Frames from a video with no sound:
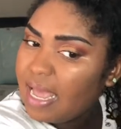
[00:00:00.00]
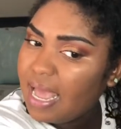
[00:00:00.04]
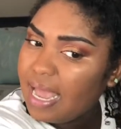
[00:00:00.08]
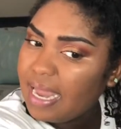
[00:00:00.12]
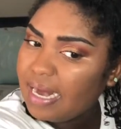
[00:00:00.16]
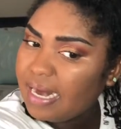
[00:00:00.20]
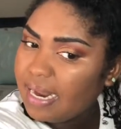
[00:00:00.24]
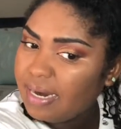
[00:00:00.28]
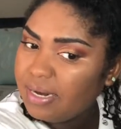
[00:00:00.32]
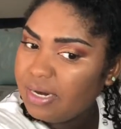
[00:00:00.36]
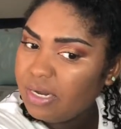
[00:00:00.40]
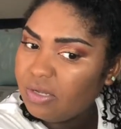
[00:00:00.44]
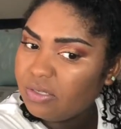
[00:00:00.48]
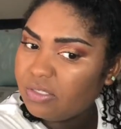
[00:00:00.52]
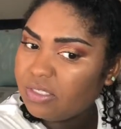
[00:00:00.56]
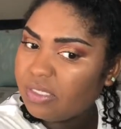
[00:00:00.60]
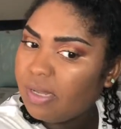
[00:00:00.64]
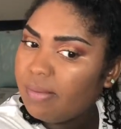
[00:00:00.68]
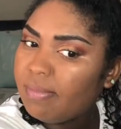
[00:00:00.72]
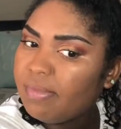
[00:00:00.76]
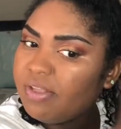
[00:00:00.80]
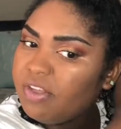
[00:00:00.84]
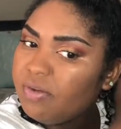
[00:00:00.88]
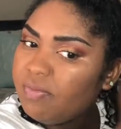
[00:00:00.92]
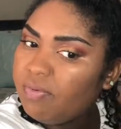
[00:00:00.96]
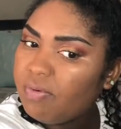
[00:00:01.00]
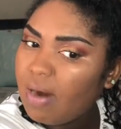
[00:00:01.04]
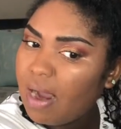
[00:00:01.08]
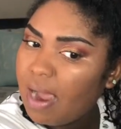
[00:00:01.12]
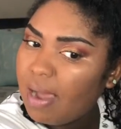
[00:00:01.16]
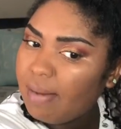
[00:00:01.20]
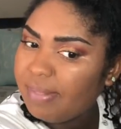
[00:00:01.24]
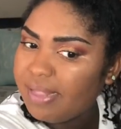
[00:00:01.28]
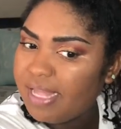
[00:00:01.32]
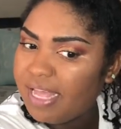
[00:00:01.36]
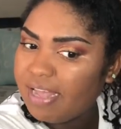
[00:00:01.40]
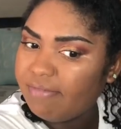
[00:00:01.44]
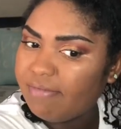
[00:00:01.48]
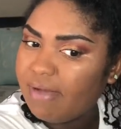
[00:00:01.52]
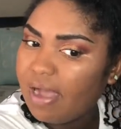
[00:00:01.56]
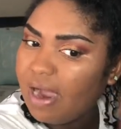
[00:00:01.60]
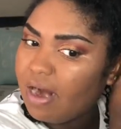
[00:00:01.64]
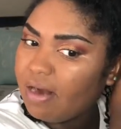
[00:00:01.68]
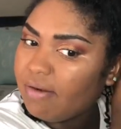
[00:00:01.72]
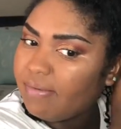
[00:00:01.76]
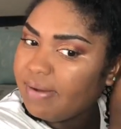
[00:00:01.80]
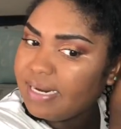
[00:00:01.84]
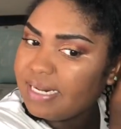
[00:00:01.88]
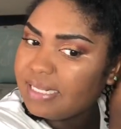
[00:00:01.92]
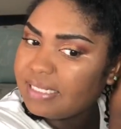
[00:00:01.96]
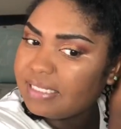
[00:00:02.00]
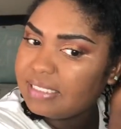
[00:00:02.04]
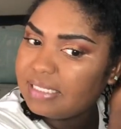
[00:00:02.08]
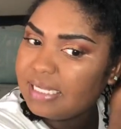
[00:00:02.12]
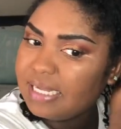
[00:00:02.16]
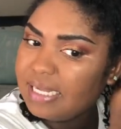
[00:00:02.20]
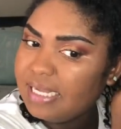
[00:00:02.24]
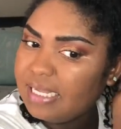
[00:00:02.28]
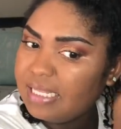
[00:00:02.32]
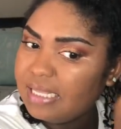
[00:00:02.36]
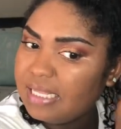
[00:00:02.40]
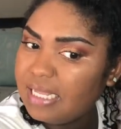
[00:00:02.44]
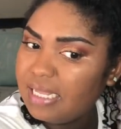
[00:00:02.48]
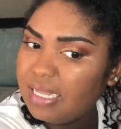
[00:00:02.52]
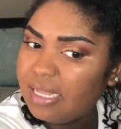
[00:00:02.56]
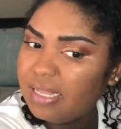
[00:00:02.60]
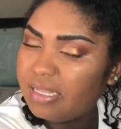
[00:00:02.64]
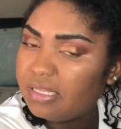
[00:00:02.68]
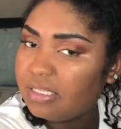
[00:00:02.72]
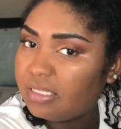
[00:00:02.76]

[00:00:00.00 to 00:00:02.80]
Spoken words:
And I know some of you probably have already seen